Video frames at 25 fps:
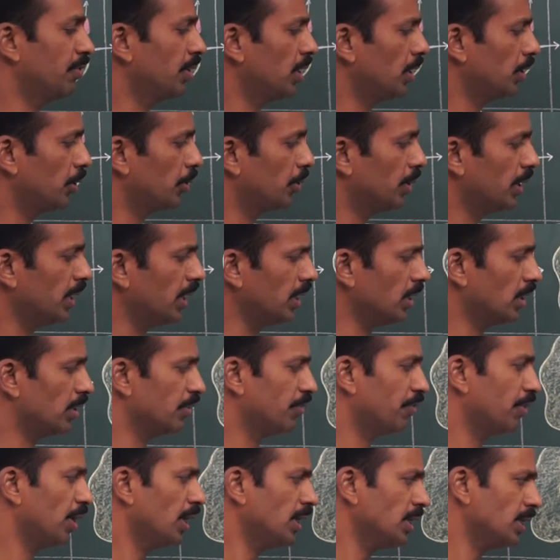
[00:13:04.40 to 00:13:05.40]
for doing
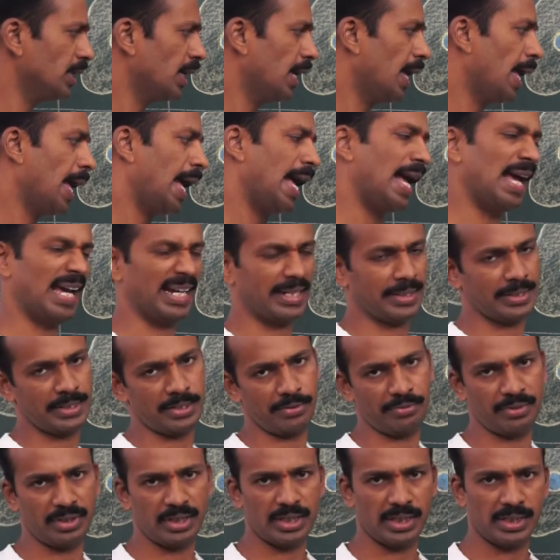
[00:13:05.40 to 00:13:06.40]
different
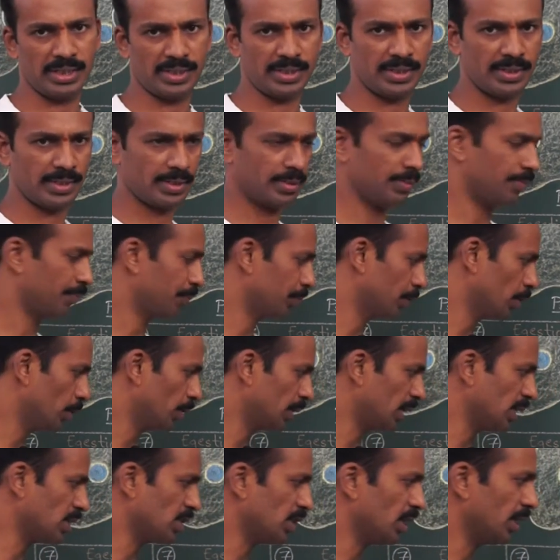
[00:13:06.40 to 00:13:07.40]
activities.
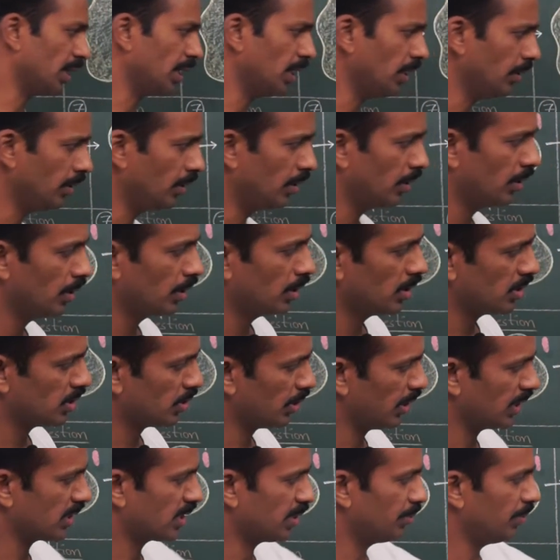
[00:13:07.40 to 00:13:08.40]
Okay children,
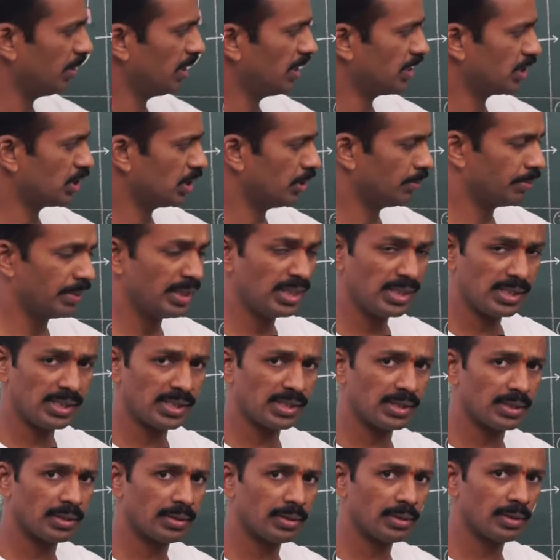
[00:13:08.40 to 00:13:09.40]
so assimilation
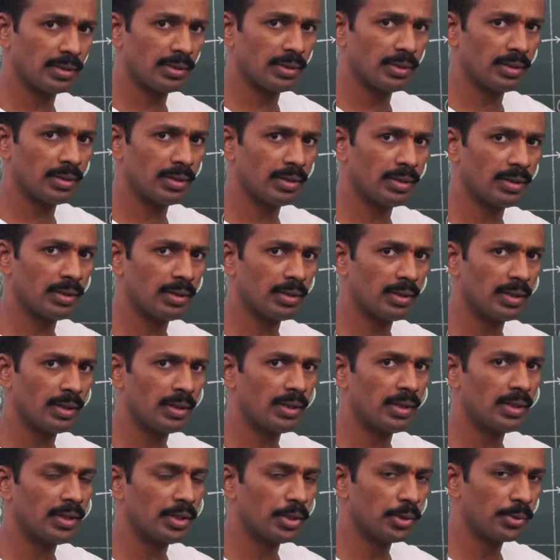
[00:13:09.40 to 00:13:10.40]
means
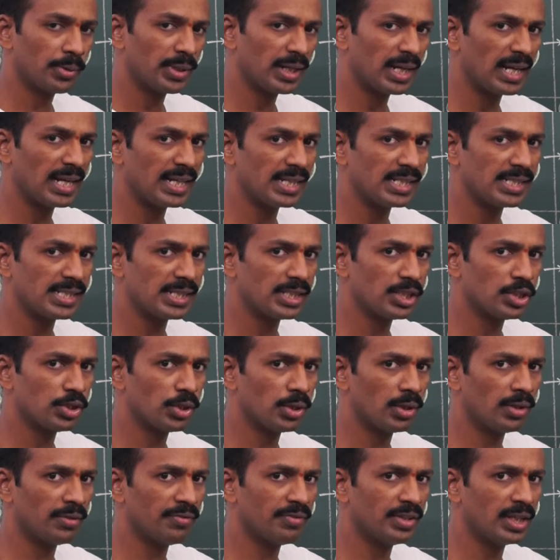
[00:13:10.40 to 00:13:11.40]

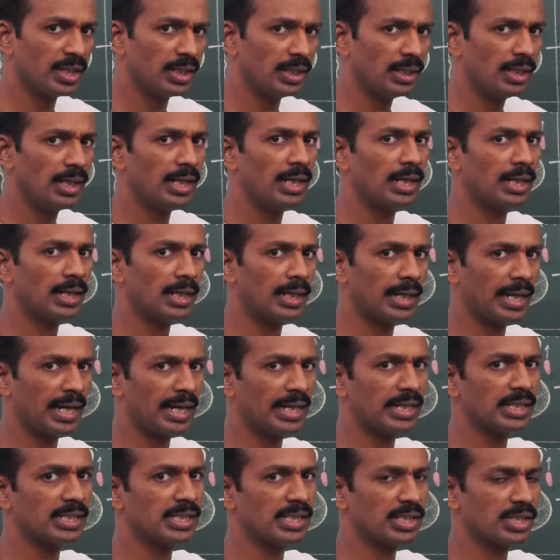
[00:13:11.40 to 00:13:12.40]
utilization of the
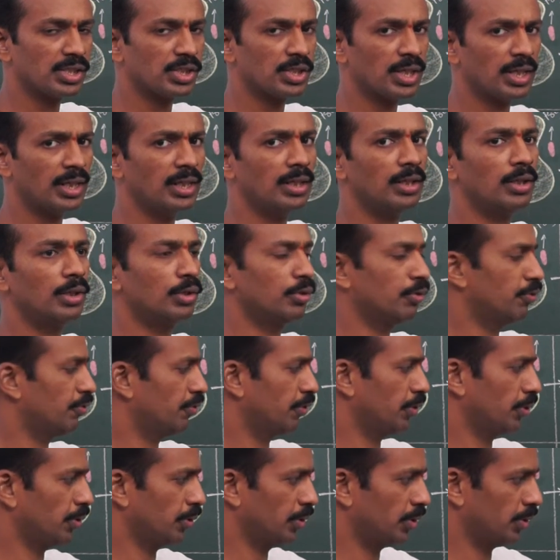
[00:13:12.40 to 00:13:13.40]
digested
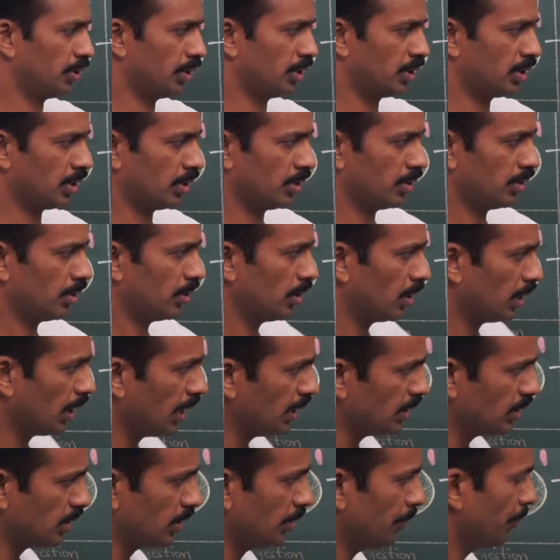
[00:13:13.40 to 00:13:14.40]
food,
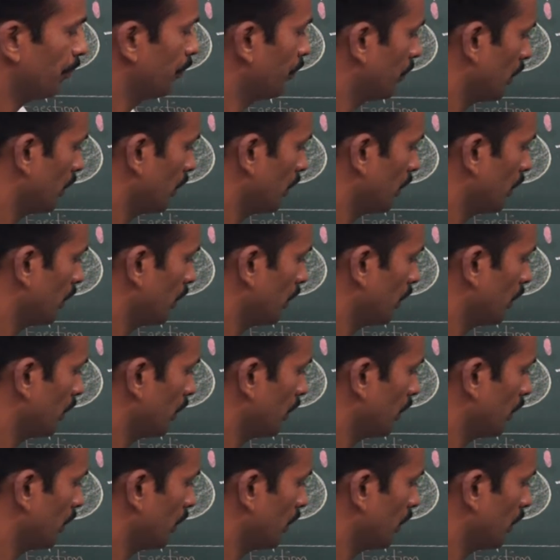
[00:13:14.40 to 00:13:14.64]
right?